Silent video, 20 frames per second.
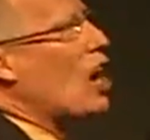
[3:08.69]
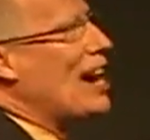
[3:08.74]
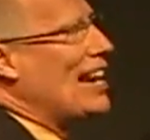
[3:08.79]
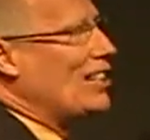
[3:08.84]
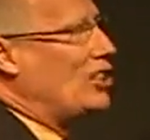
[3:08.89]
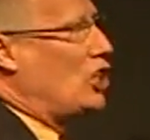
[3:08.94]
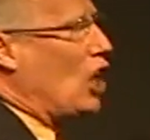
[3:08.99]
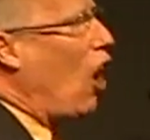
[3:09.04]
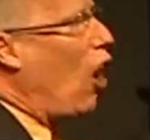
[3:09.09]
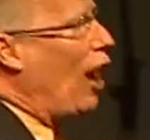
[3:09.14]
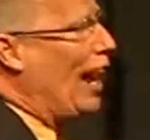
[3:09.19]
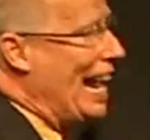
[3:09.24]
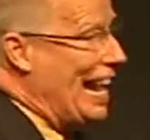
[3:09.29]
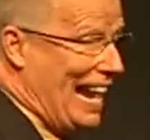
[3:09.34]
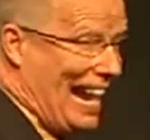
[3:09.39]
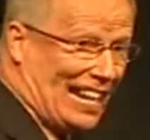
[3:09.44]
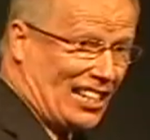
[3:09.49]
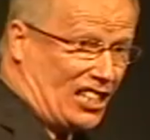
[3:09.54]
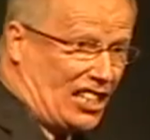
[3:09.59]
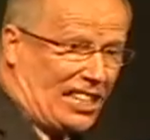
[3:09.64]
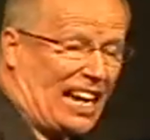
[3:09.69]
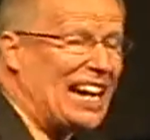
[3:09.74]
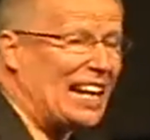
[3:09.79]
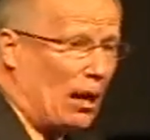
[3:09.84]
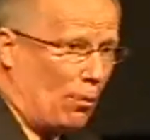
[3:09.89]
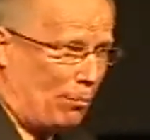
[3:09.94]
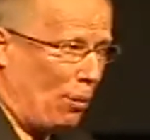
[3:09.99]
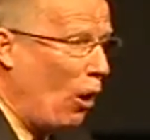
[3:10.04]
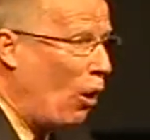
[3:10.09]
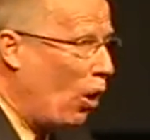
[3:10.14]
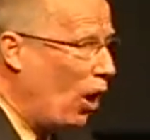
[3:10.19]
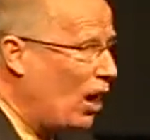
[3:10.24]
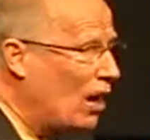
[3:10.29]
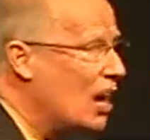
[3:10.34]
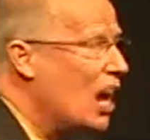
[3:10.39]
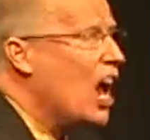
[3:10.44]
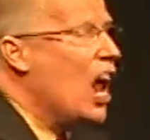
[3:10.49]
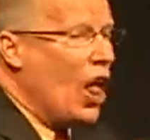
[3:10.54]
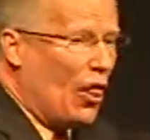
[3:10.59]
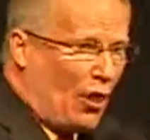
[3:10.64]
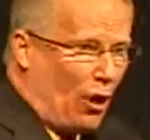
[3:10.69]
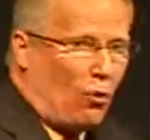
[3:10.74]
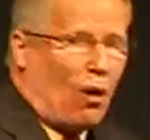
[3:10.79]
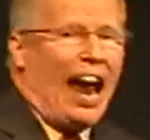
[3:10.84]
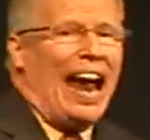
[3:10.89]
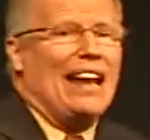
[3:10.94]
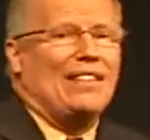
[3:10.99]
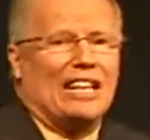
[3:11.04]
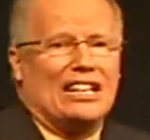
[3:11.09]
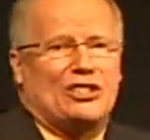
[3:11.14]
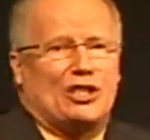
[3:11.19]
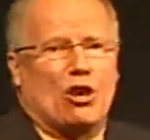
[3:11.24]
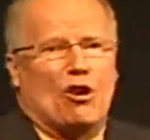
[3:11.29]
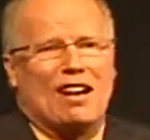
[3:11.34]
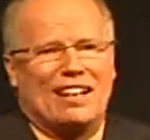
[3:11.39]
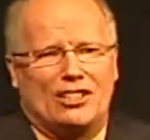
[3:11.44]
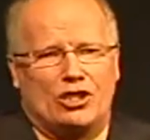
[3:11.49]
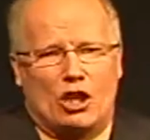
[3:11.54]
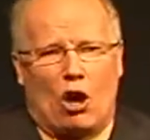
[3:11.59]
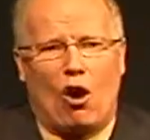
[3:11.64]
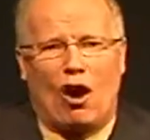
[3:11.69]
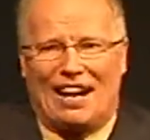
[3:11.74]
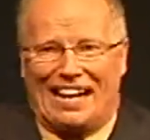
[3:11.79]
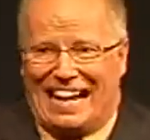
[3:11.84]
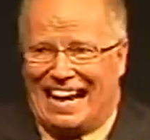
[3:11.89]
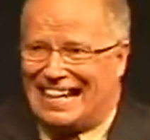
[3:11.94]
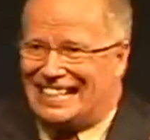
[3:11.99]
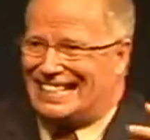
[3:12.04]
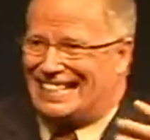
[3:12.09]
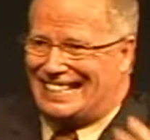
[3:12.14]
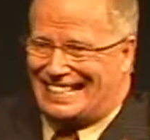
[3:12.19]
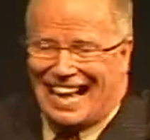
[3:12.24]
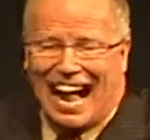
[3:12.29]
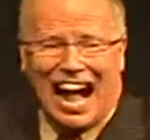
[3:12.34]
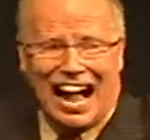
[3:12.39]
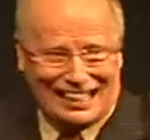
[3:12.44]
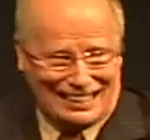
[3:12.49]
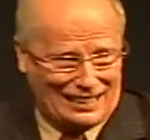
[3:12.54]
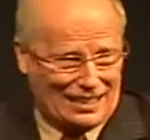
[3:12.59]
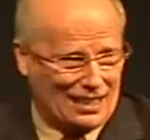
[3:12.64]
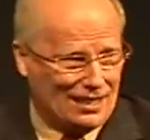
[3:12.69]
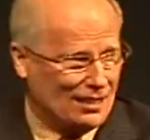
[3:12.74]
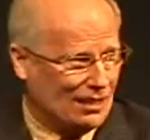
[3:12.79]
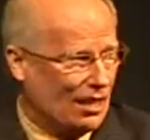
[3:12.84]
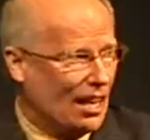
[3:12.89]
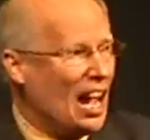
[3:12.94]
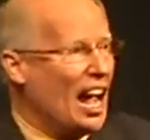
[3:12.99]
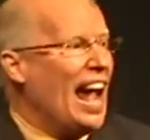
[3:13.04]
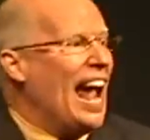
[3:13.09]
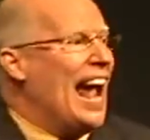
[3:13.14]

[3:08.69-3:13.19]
we're enjoying in Singapore, the rain that you're enjoying in Stockton,